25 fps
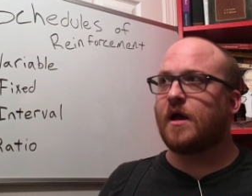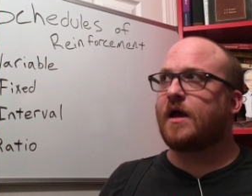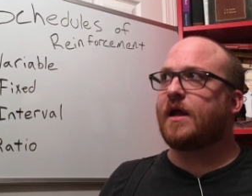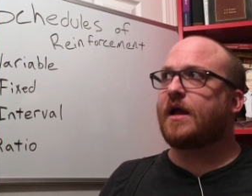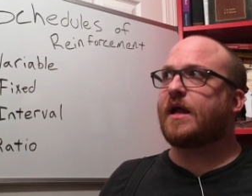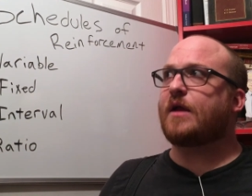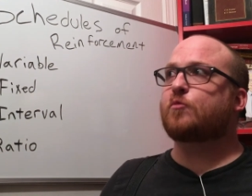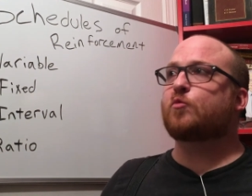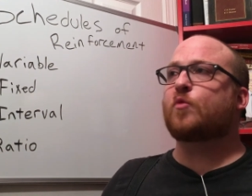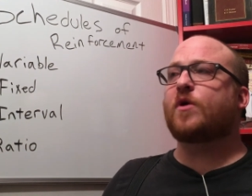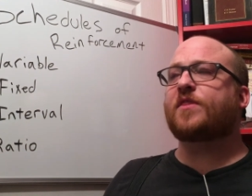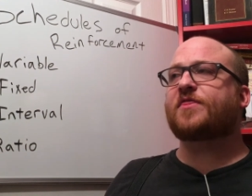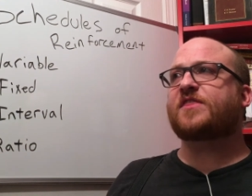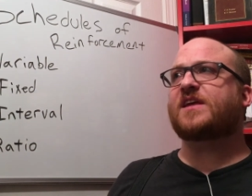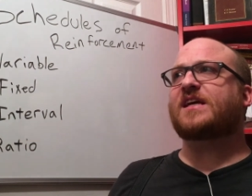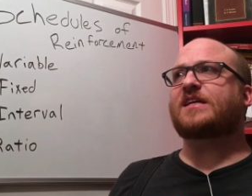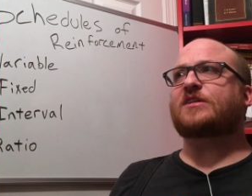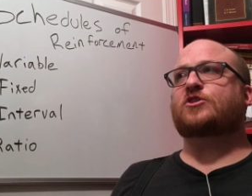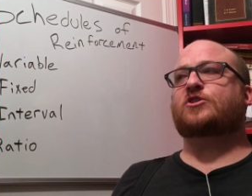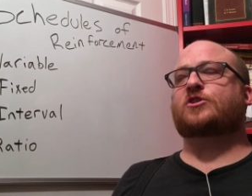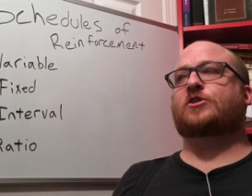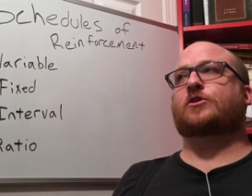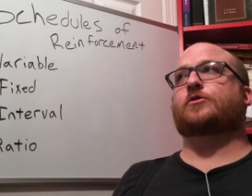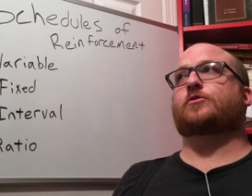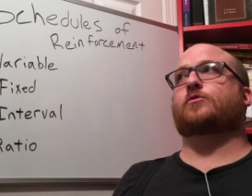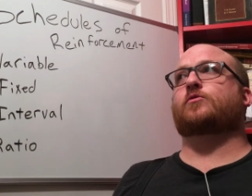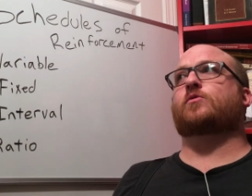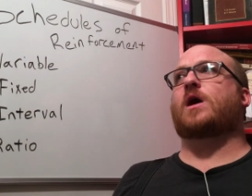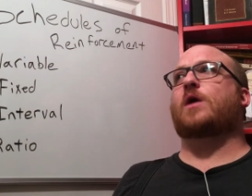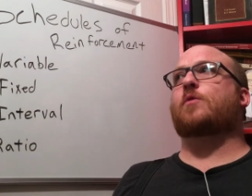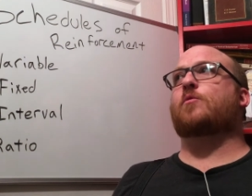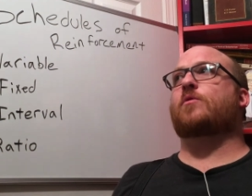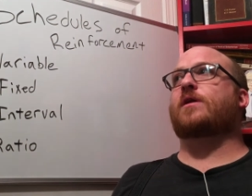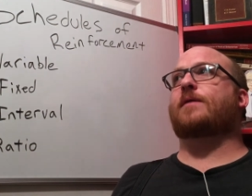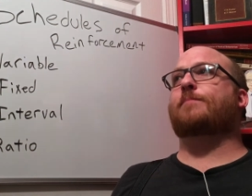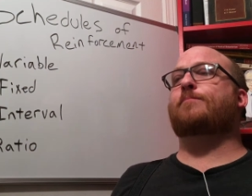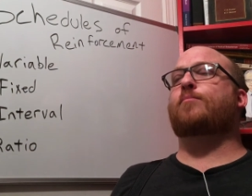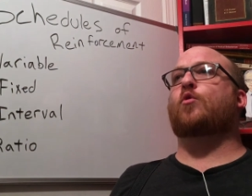And one thing, too, I
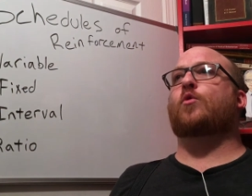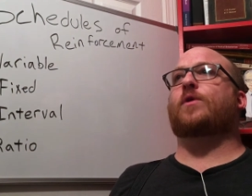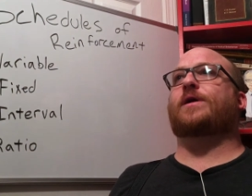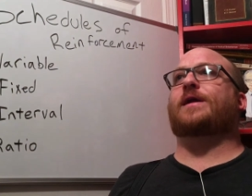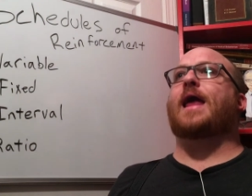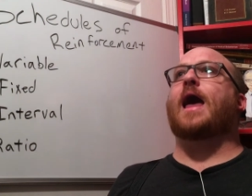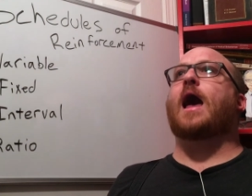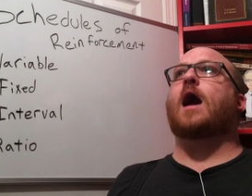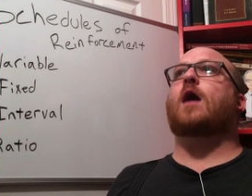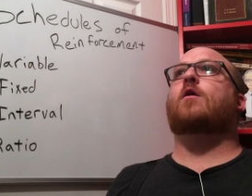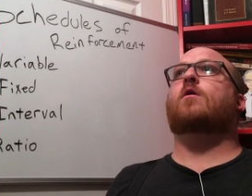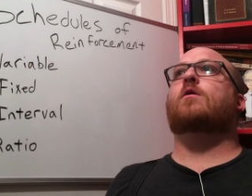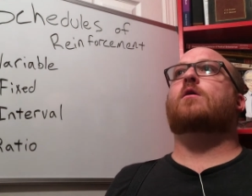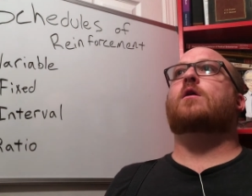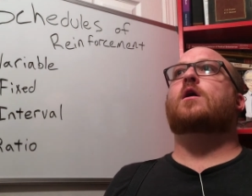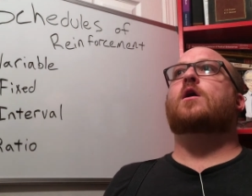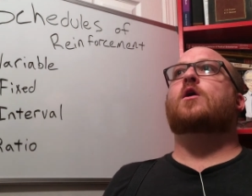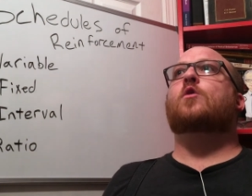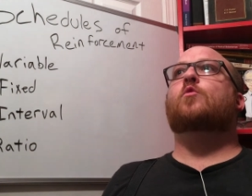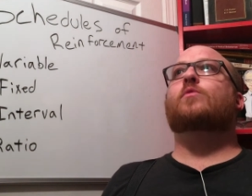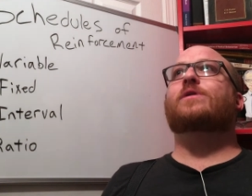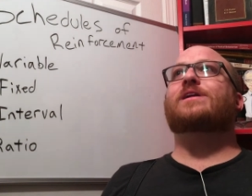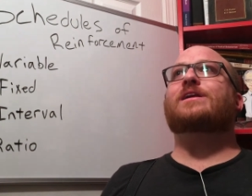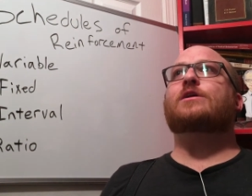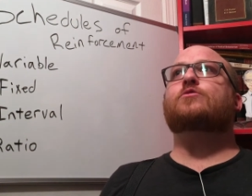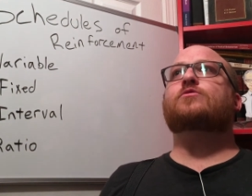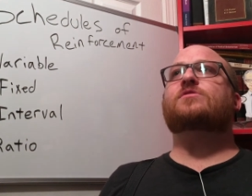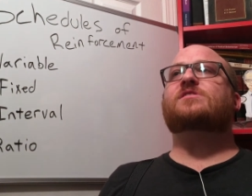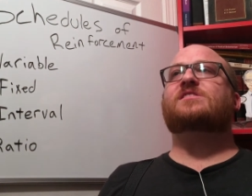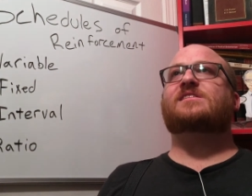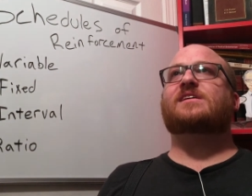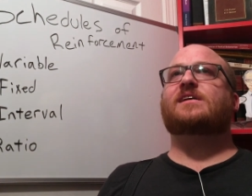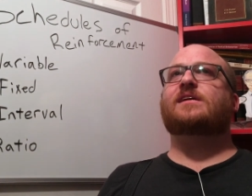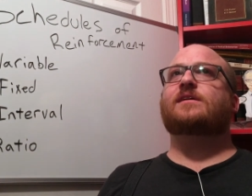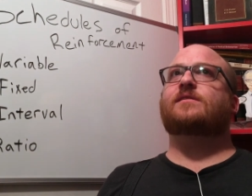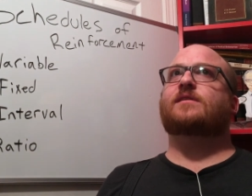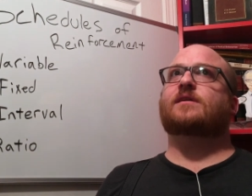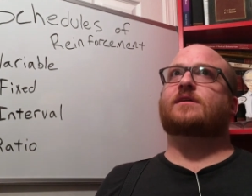want to point out, when you
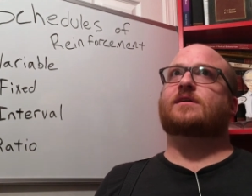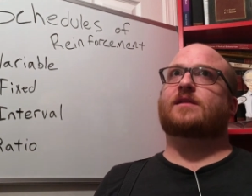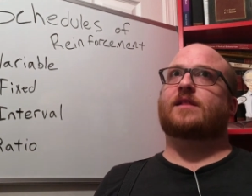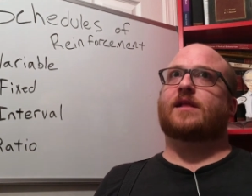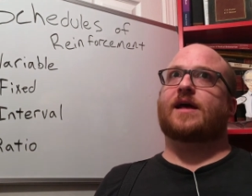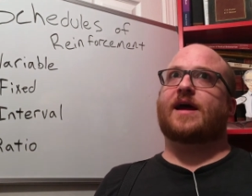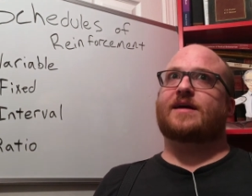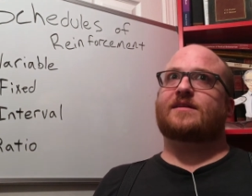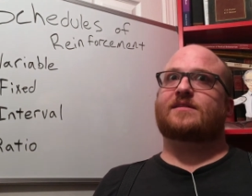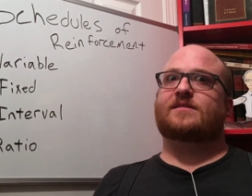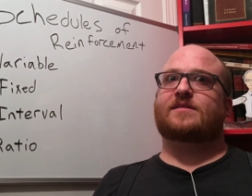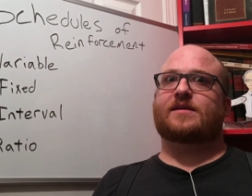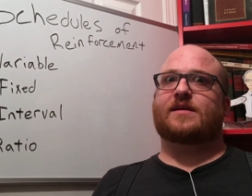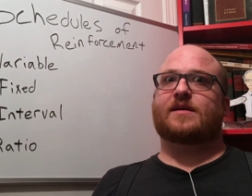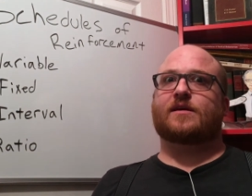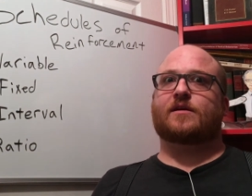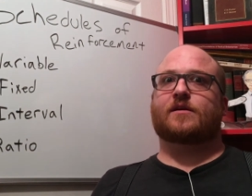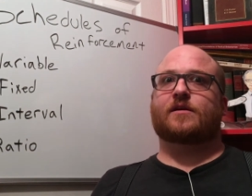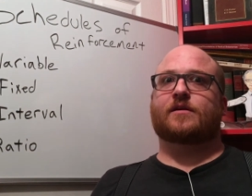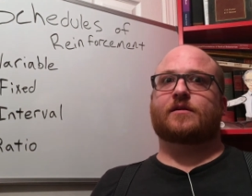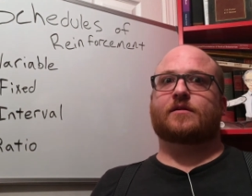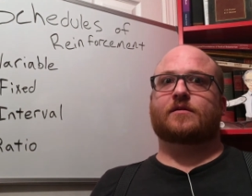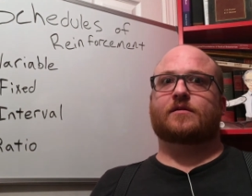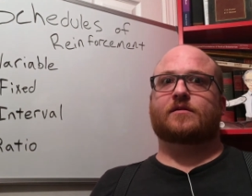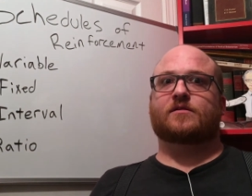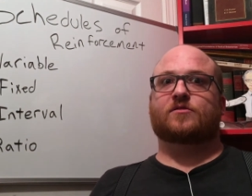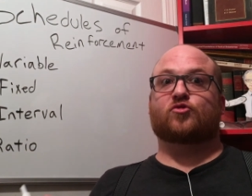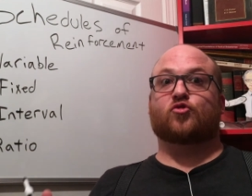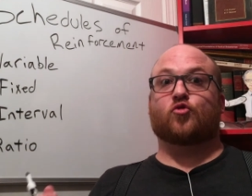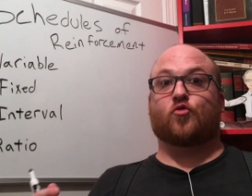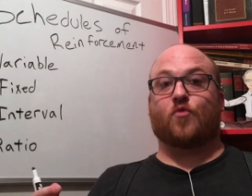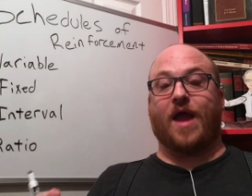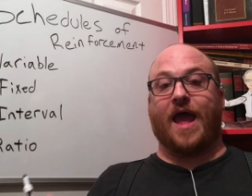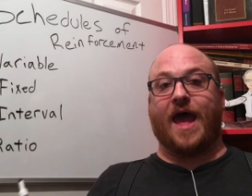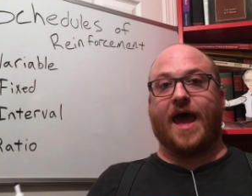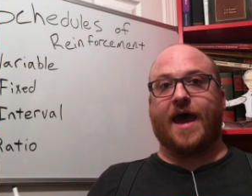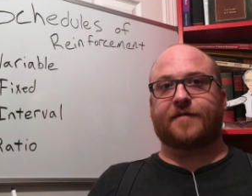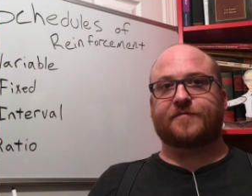see the classic
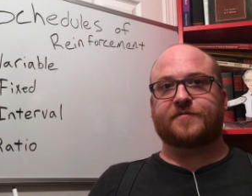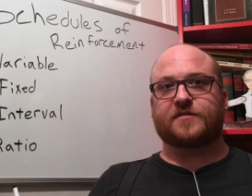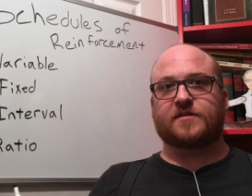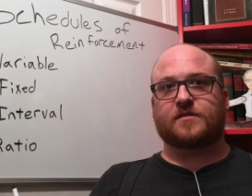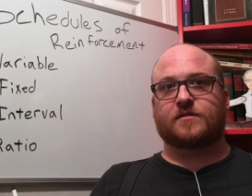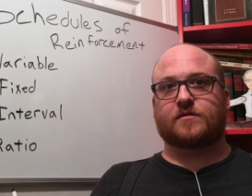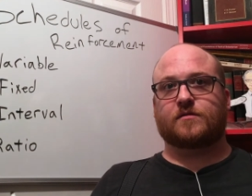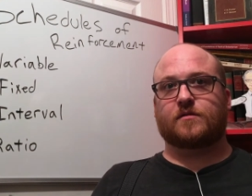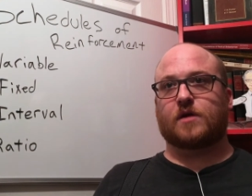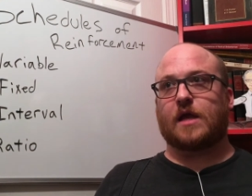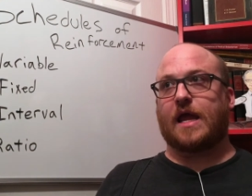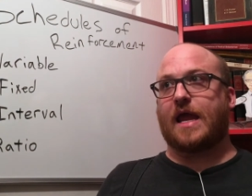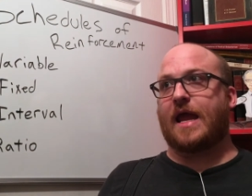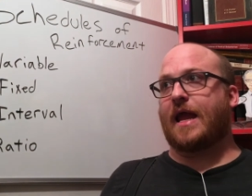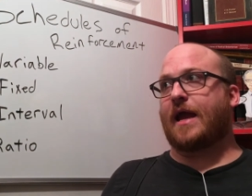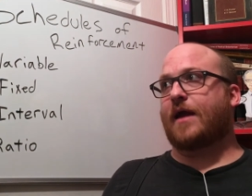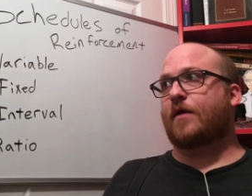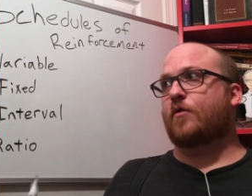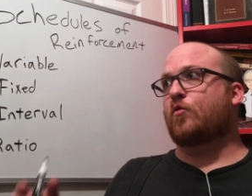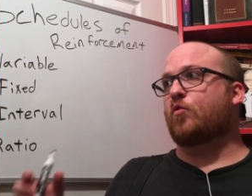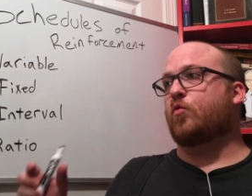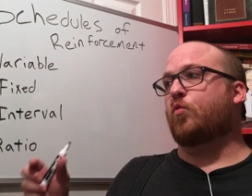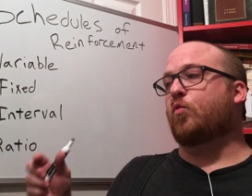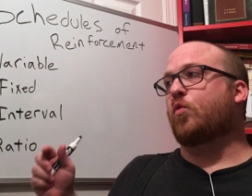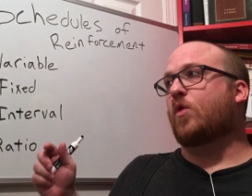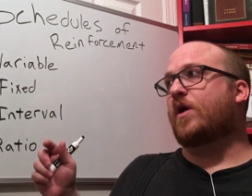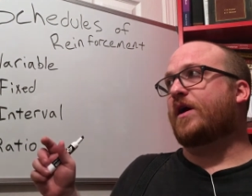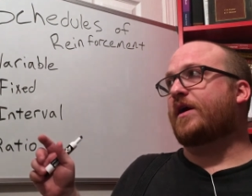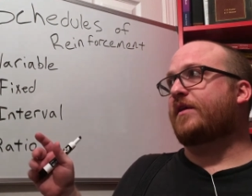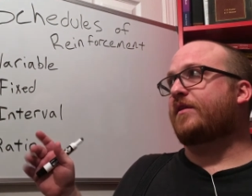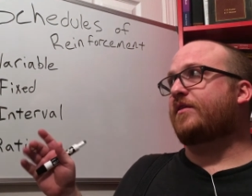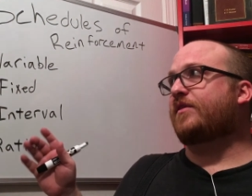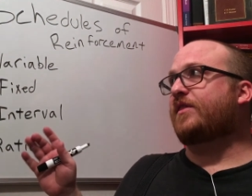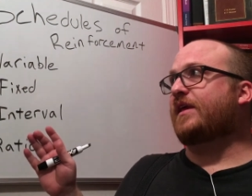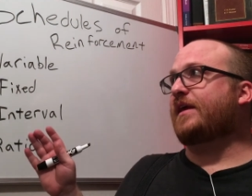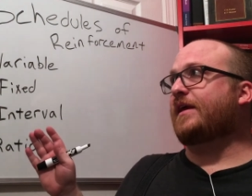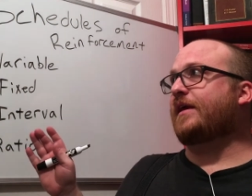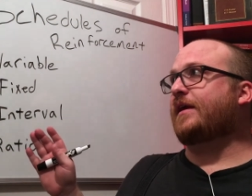graphs and what
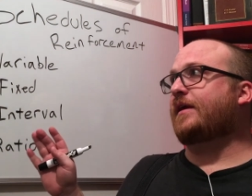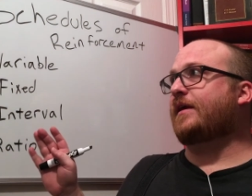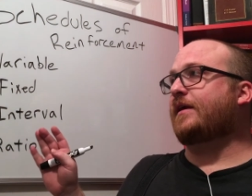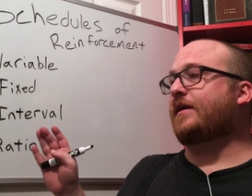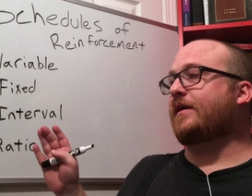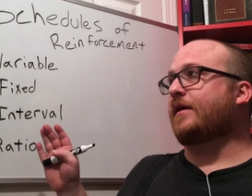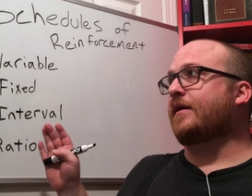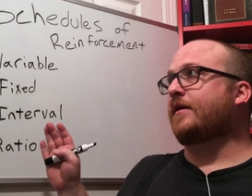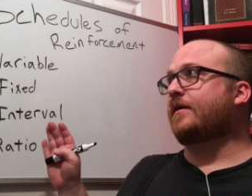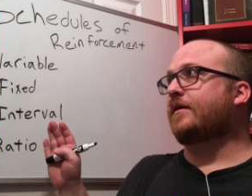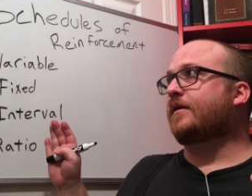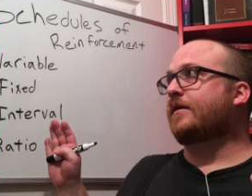the